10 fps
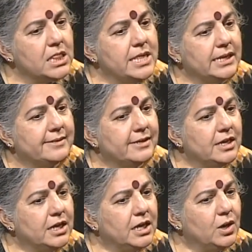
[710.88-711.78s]
That
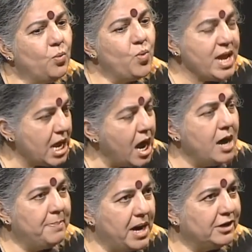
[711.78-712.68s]
we
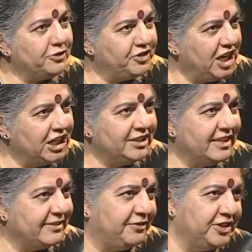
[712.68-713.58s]
are part of the Earth.
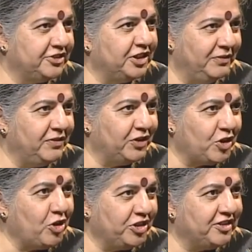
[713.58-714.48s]
That's the first thing we
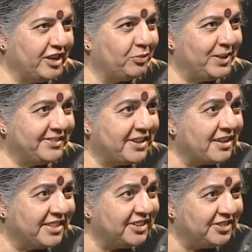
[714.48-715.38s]
forgot, and that's where
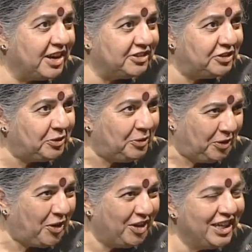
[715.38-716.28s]
things started to go
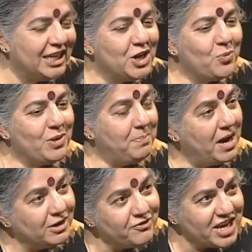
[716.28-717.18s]
wrong. We are
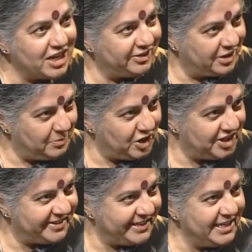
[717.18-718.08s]
part of the Earth
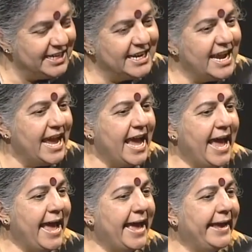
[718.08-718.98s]
community.
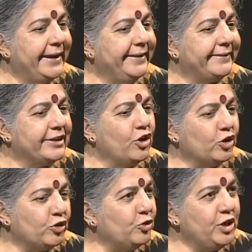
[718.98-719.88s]
And
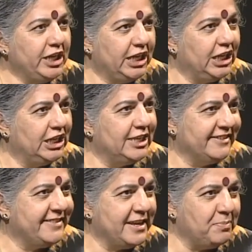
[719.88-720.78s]
not only
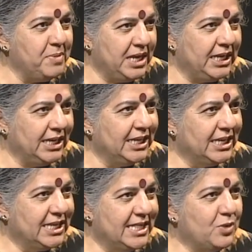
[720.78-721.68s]
does that mean
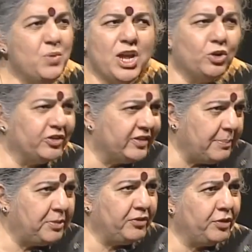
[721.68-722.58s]
that we are not
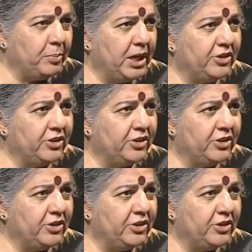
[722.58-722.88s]
separate from